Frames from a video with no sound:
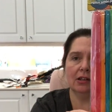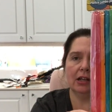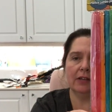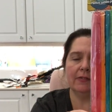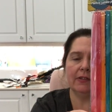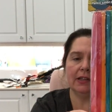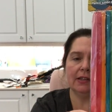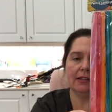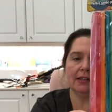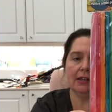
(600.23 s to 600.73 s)

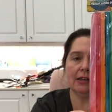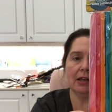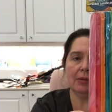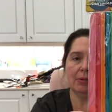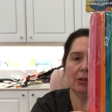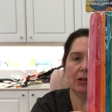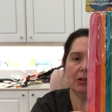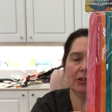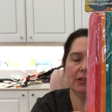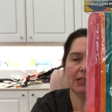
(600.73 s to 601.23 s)
love that they
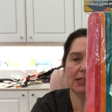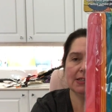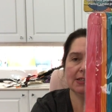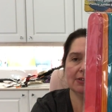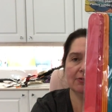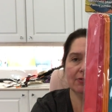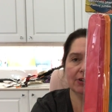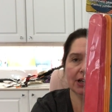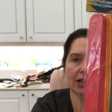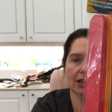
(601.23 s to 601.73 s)
come in all these
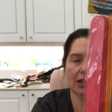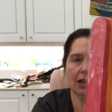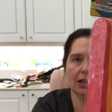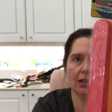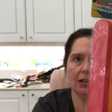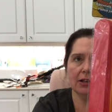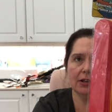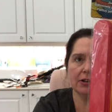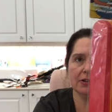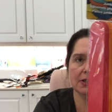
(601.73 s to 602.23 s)
different
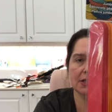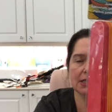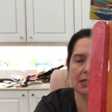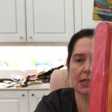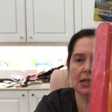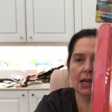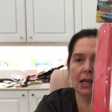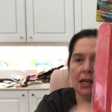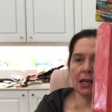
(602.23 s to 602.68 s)
colors,